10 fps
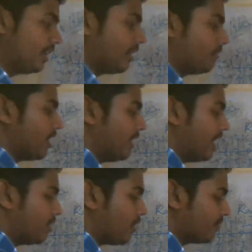if the
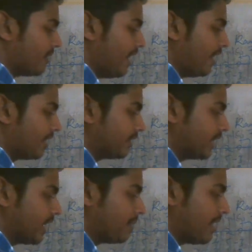det of A
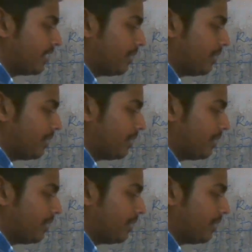3 by 3